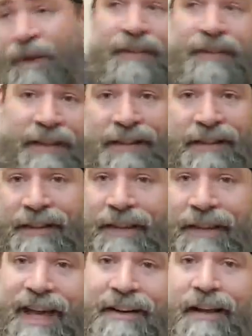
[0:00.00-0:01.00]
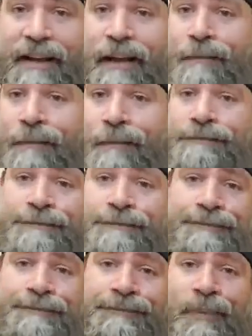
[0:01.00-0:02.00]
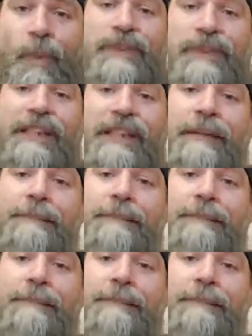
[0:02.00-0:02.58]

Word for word: things like that. Um, we'll see.